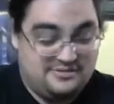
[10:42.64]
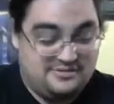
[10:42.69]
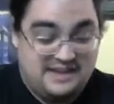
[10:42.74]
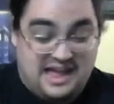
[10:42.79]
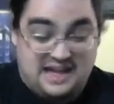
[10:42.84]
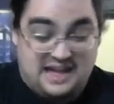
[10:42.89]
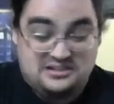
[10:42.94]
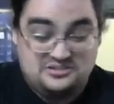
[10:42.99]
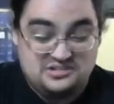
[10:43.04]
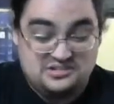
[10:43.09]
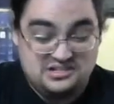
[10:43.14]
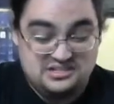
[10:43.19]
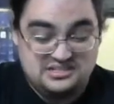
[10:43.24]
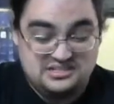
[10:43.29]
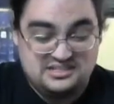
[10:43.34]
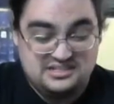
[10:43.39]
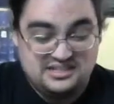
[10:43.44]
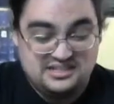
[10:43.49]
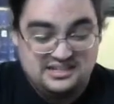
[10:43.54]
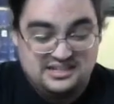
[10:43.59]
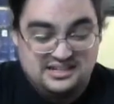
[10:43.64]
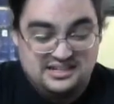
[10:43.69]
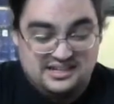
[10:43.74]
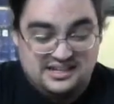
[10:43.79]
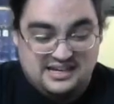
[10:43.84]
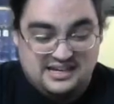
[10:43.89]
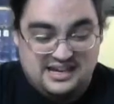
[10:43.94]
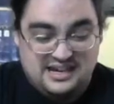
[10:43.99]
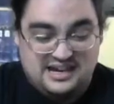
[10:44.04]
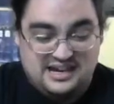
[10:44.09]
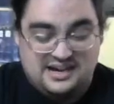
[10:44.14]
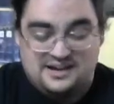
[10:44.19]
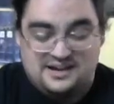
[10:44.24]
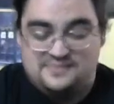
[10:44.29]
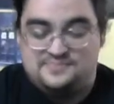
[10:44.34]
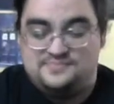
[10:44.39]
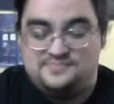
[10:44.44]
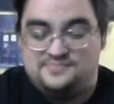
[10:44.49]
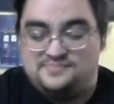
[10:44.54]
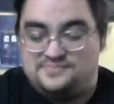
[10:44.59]
extras. I
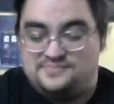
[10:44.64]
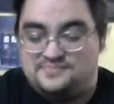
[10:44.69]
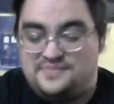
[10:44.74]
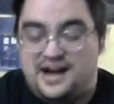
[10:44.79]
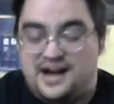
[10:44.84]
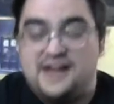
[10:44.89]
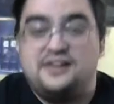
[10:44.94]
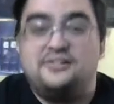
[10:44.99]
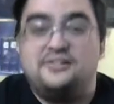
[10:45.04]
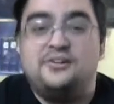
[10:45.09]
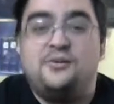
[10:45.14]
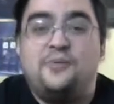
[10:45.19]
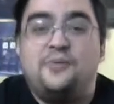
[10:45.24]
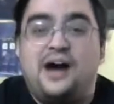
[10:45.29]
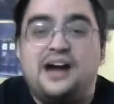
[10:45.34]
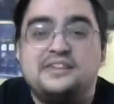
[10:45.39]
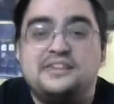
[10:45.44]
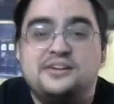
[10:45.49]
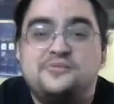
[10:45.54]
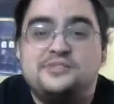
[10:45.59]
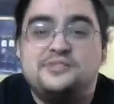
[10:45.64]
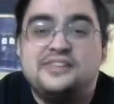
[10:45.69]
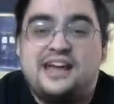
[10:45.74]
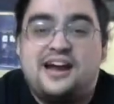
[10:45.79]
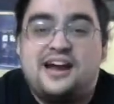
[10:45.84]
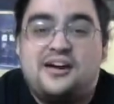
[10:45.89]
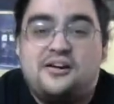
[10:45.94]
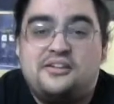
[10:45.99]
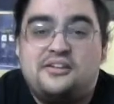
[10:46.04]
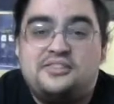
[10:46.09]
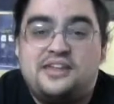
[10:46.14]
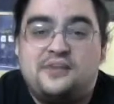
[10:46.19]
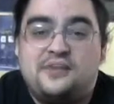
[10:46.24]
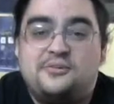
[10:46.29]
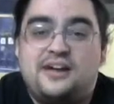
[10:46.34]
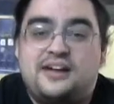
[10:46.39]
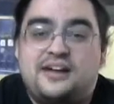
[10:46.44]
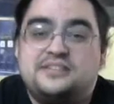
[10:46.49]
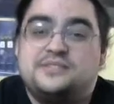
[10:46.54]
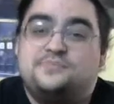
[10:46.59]
don't know why they were there. They were
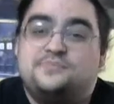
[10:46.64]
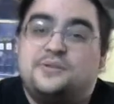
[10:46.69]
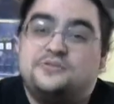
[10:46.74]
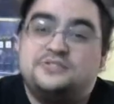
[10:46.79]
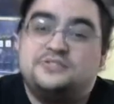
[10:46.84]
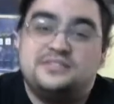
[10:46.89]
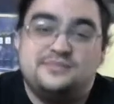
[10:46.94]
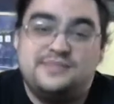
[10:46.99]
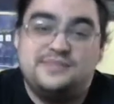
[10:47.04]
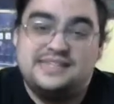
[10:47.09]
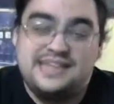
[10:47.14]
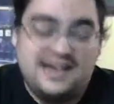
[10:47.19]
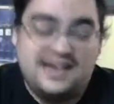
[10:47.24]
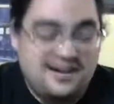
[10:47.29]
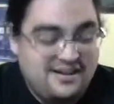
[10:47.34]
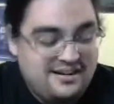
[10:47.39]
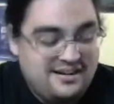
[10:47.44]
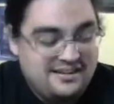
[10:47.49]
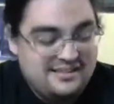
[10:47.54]
not supposed to be there.